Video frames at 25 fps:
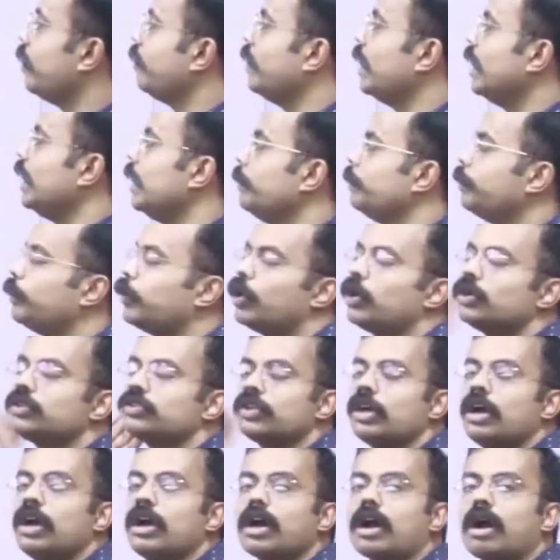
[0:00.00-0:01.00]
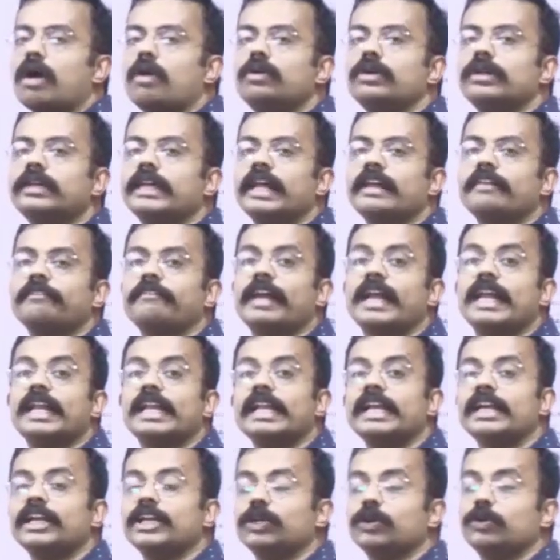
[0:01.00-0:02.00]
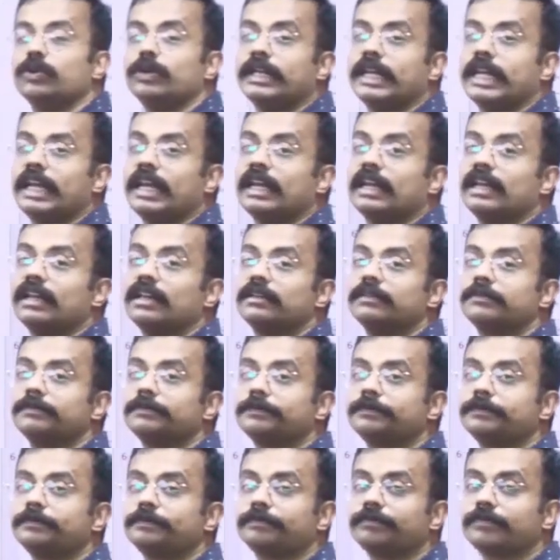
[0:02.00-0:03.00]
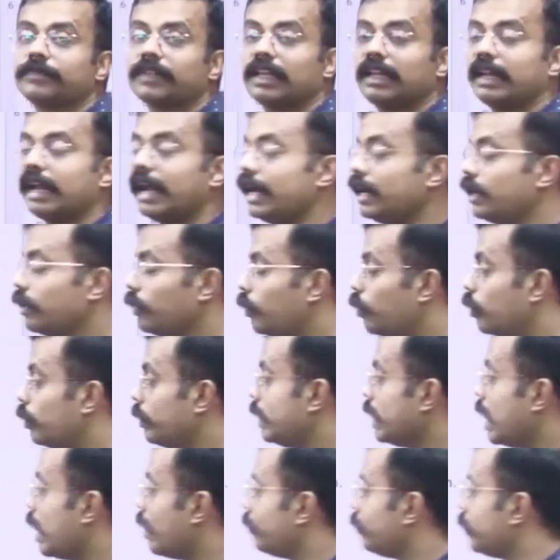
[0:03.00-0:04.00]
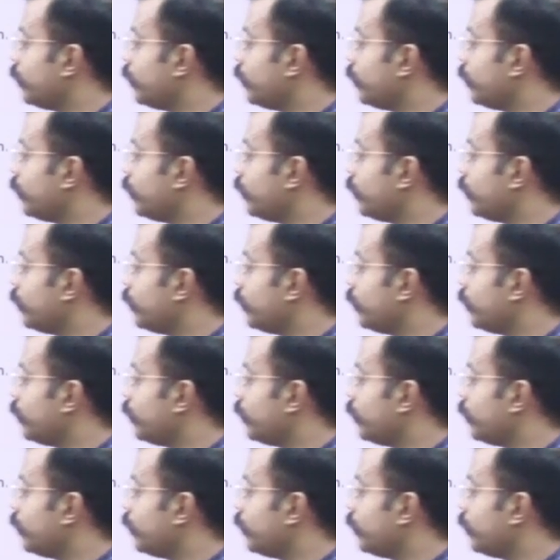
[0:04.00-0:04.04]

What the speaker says: we will impose countervailing duty, right? Only